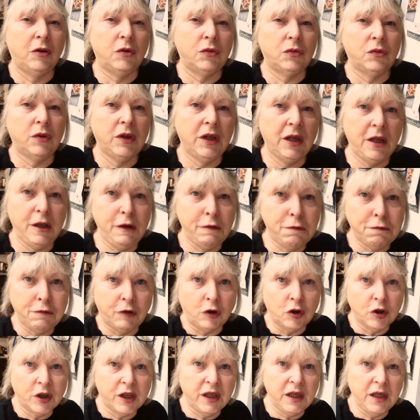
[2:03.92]
Really
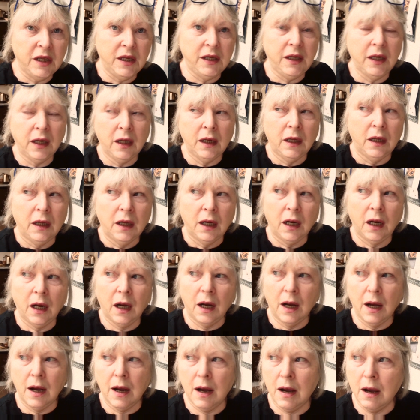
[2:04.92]
foggy,
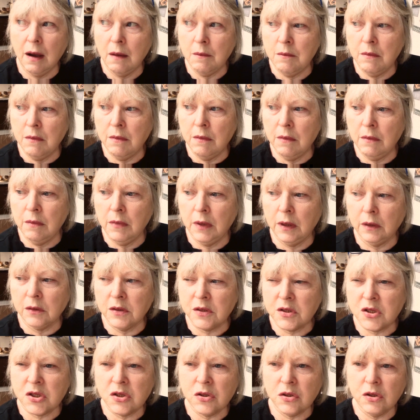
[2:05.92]

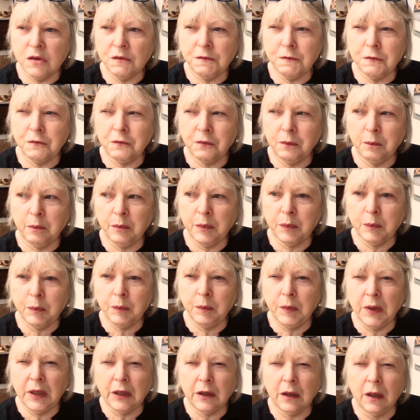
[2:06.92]
sort
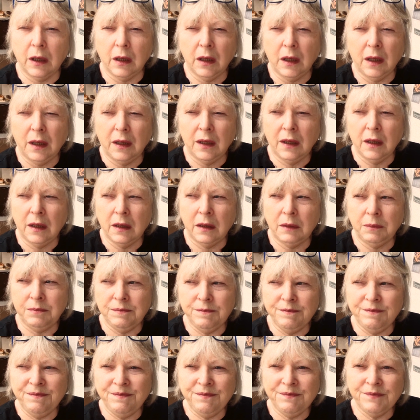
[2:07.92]
of
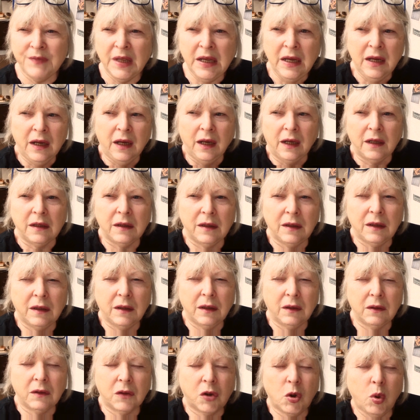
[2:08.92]

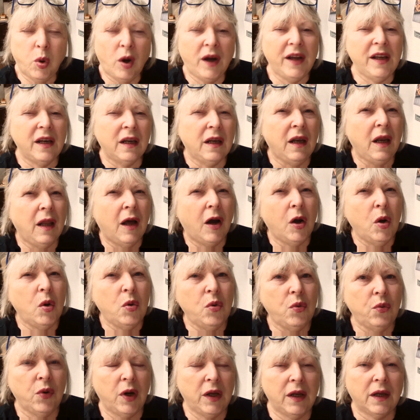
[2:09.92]
quite
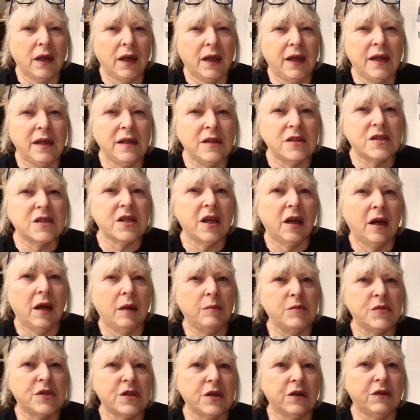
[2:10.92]
low really in
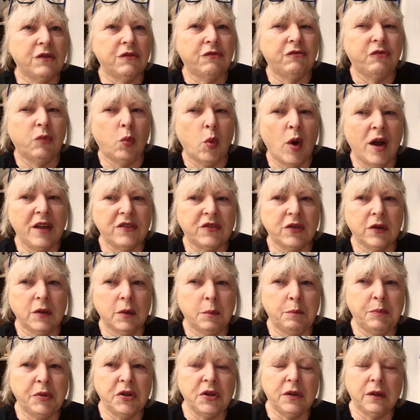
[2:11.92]
terms of
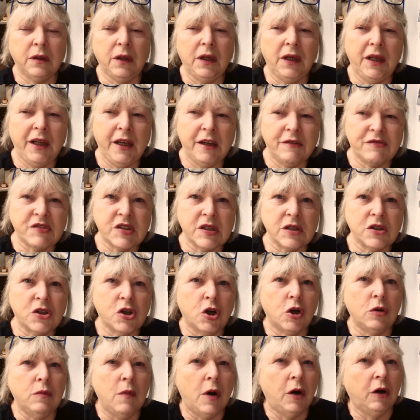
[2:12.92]
weather, but the leaves had
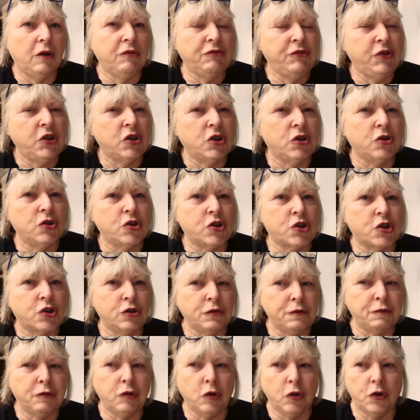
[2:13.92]
come off, you could
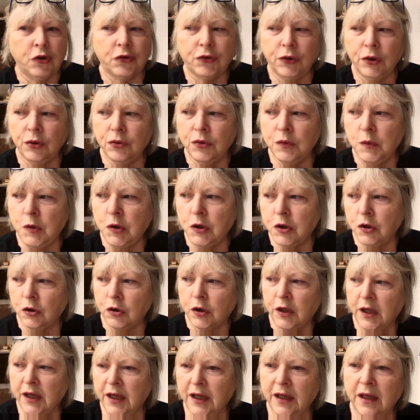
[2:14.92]
shuffle through them, you
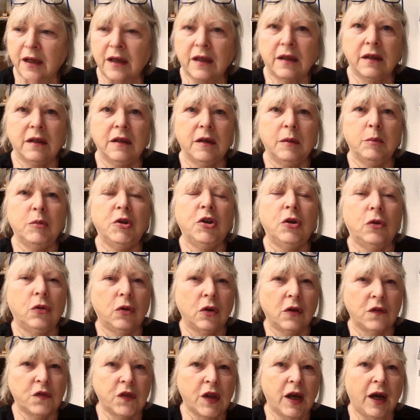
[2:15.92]
could kick them and
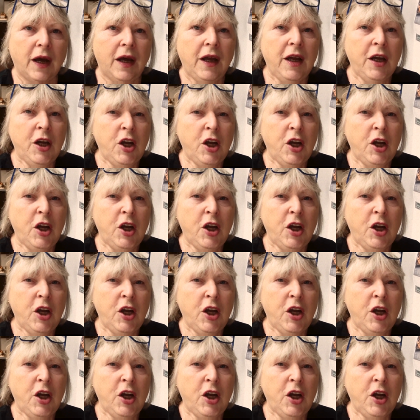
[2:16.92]
all of that.